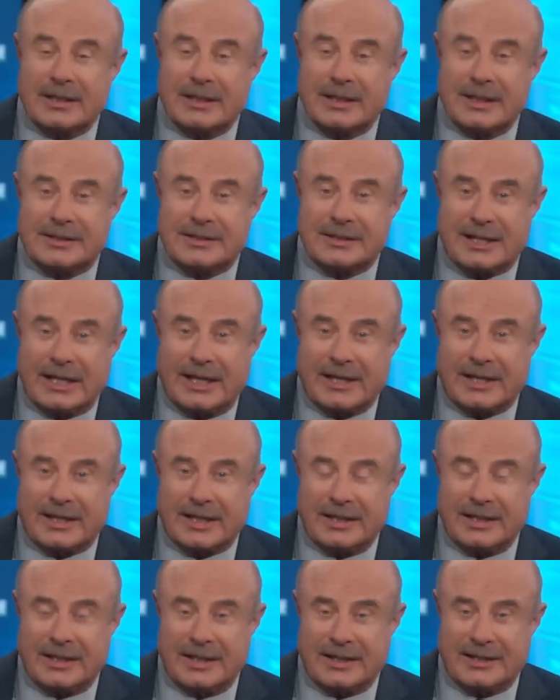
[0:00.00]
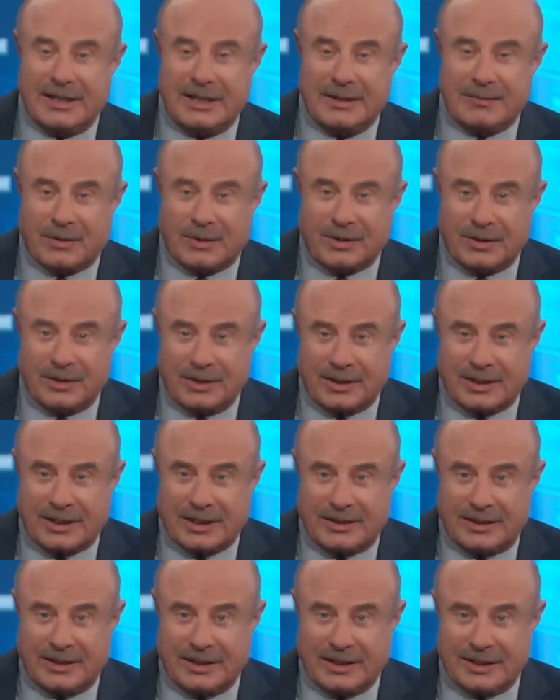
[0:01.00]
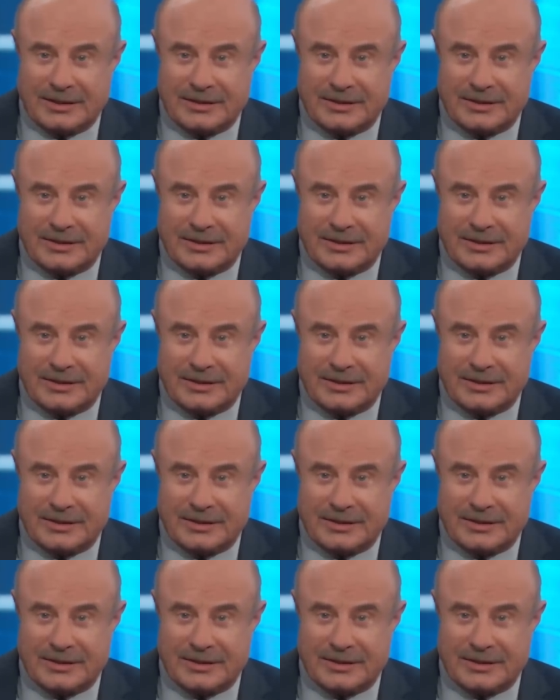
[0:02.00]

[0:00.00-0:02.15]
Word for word: Let's take a, a, deeper look at this.